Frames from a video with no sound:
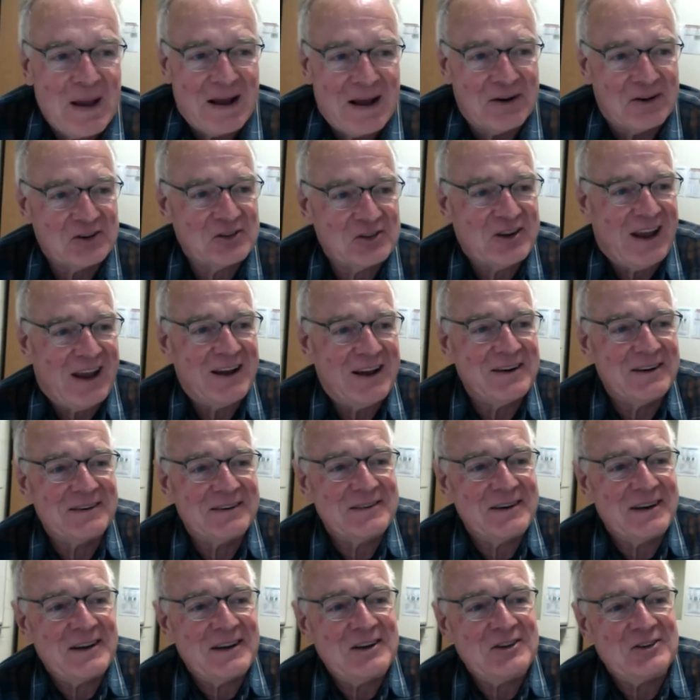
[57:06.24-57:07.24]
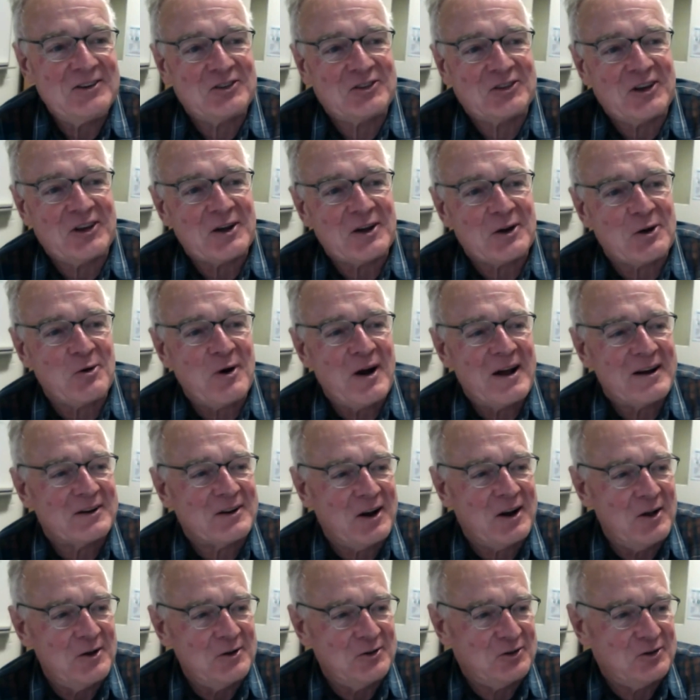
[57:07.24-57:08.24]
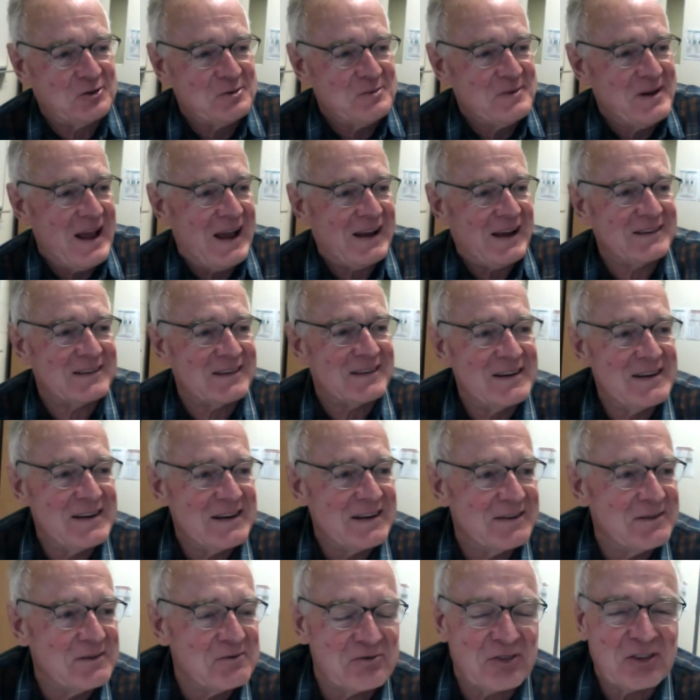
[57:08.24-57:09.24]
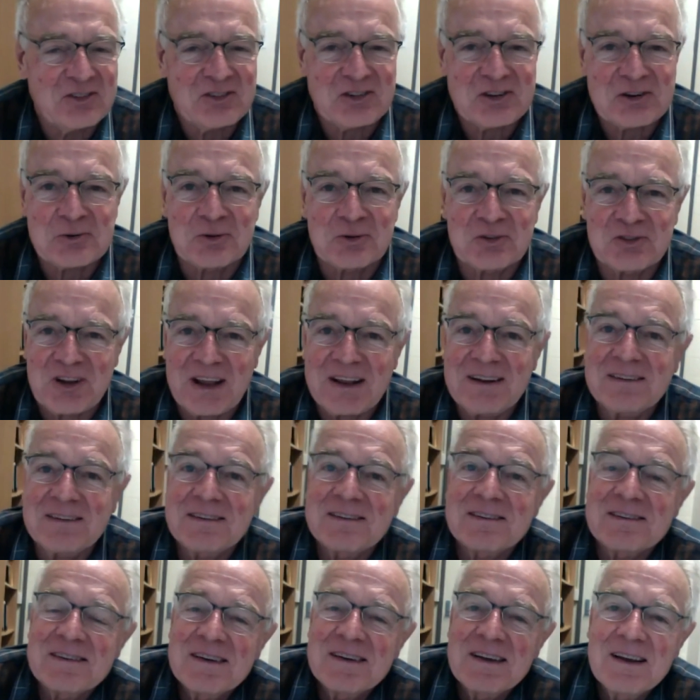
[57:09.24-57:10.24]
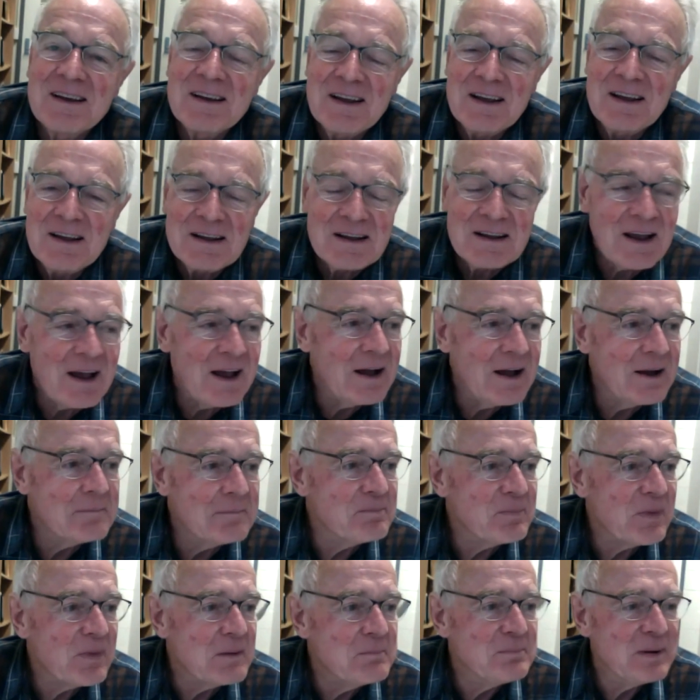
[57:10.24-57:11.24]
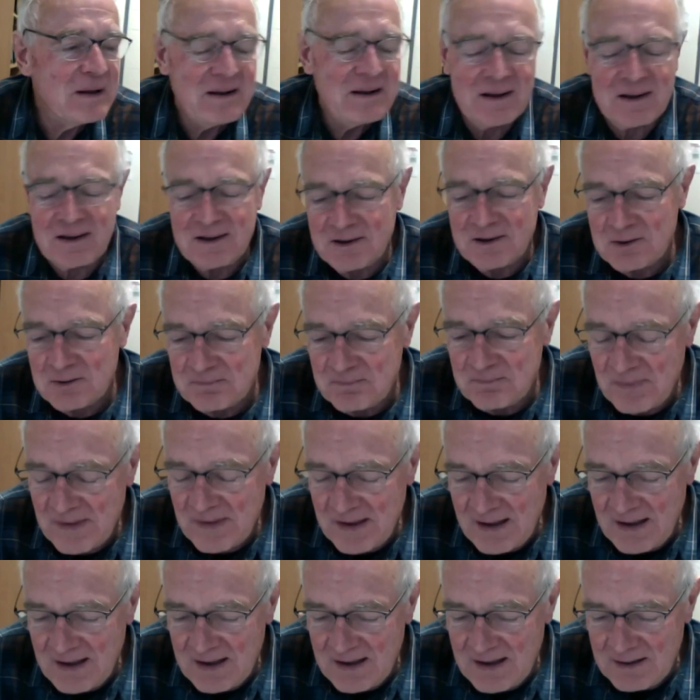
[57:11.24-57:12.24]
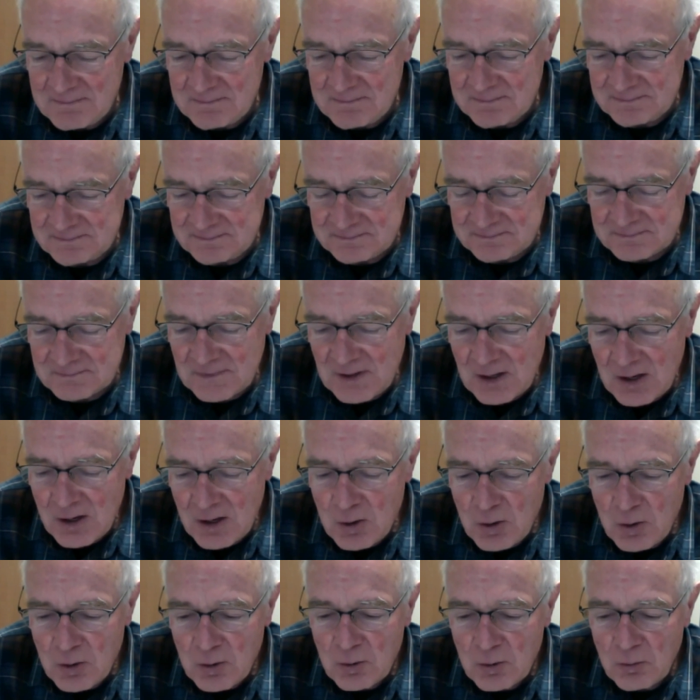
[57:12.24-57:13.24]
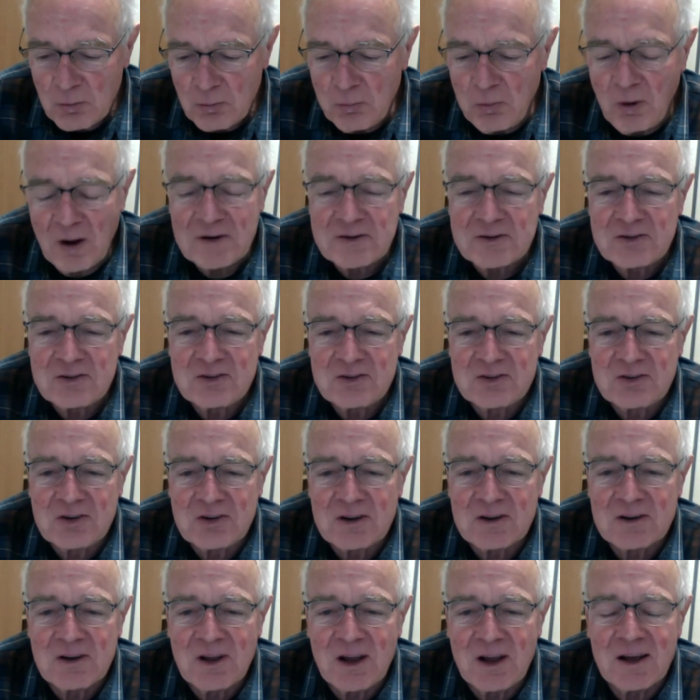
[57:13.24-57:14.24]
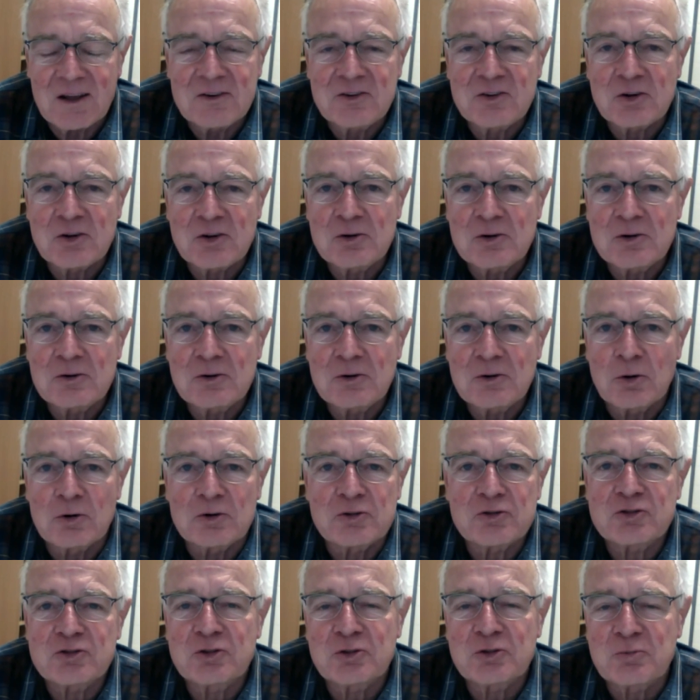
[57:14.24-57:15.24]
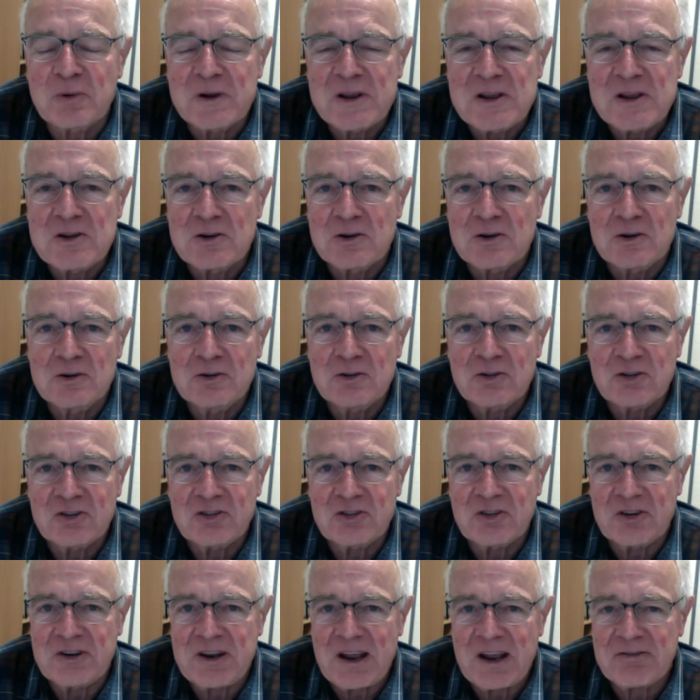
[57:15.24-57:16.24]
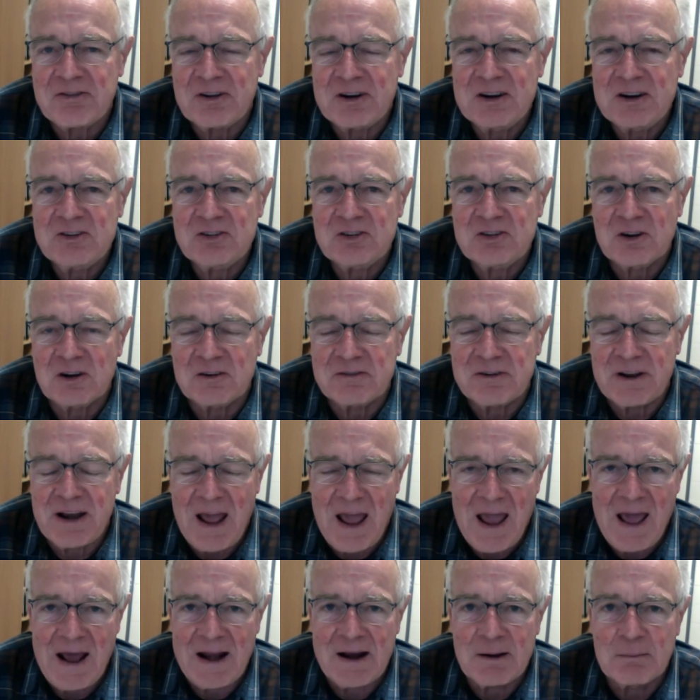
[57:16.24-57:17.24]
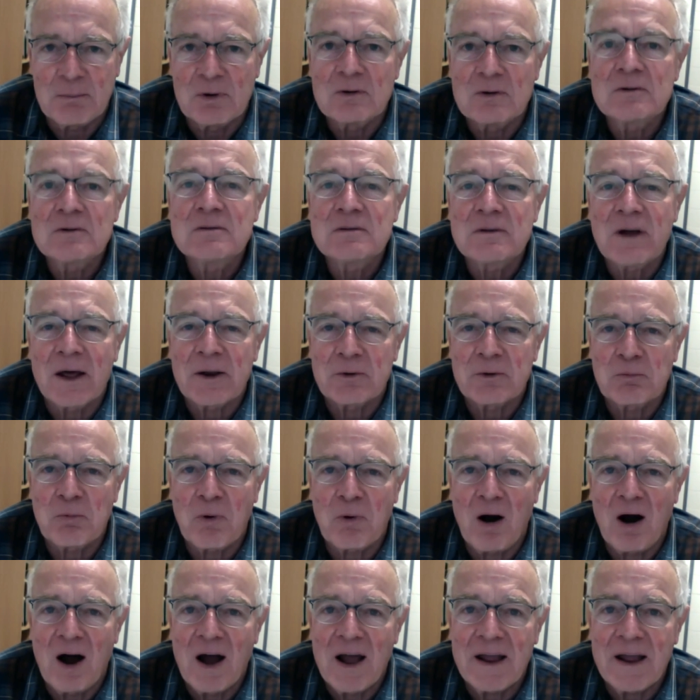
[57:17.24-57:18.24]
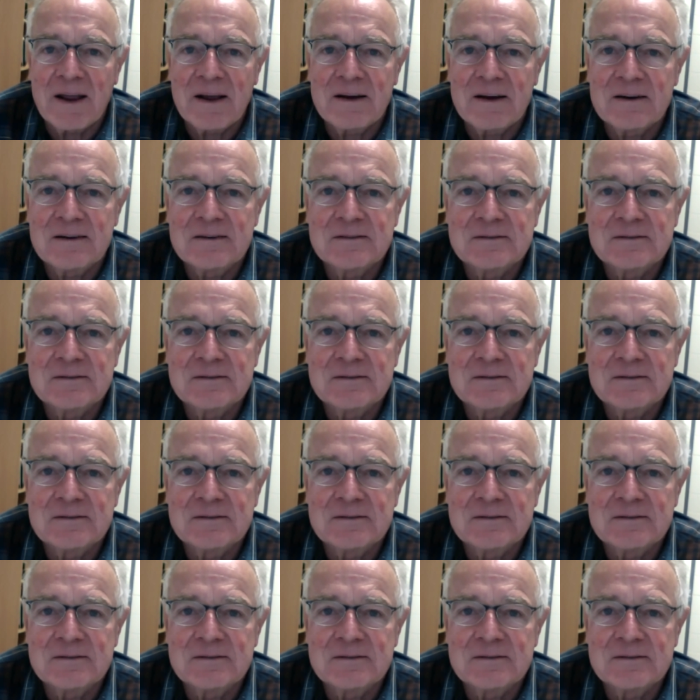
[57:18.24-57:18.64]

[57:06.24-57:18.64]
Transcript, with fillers: Panos can, and he's uh, quite close to me actually in the physical sense. Um, Bidda, um, what uh, do or should we use as the definition of an animal, and why?